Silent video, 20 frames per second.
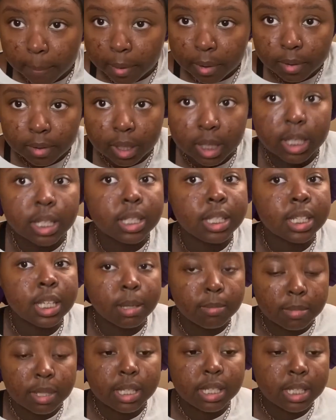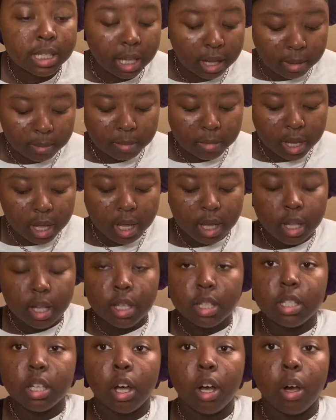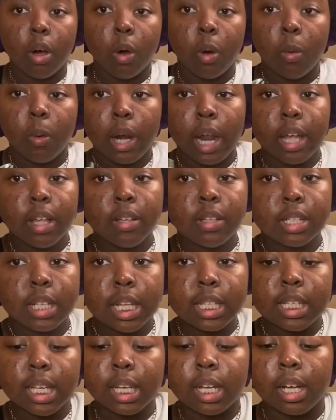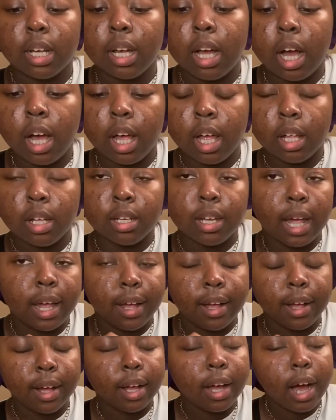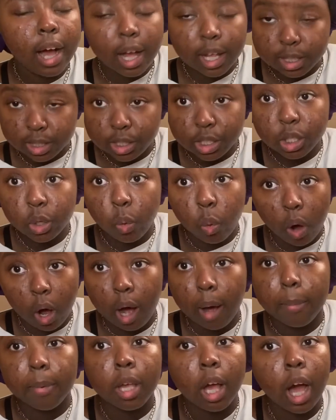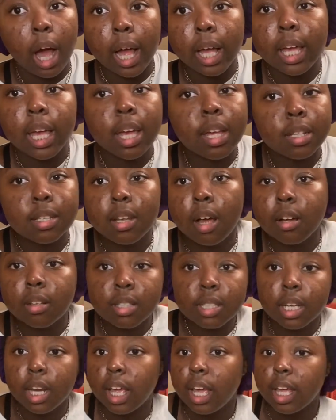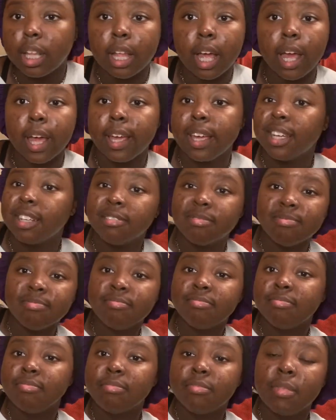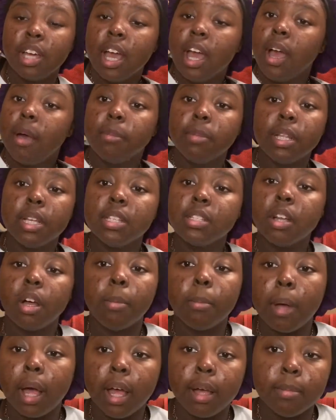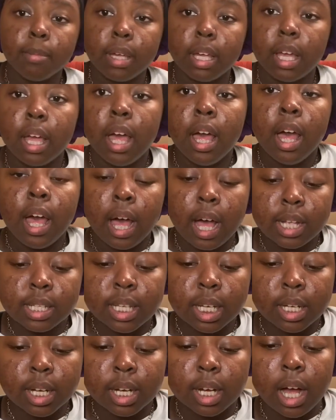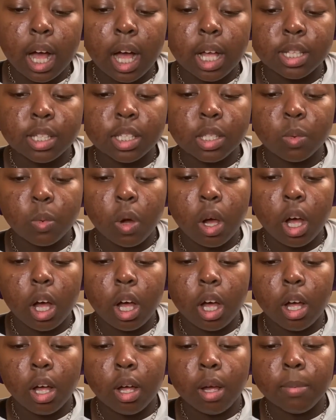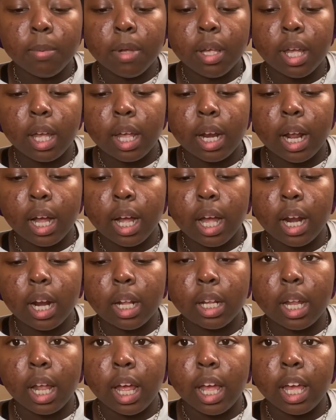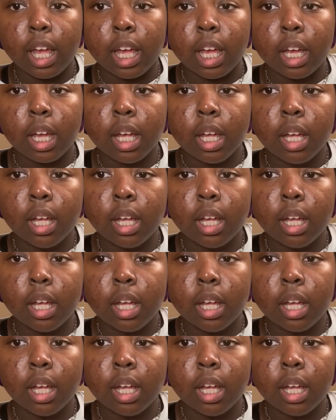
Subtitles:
You can skip the step. So what I use, I take a cotton swab. Y'all, I can't talk today. Like, please don't mind me. I take a cotton swab and I kind of like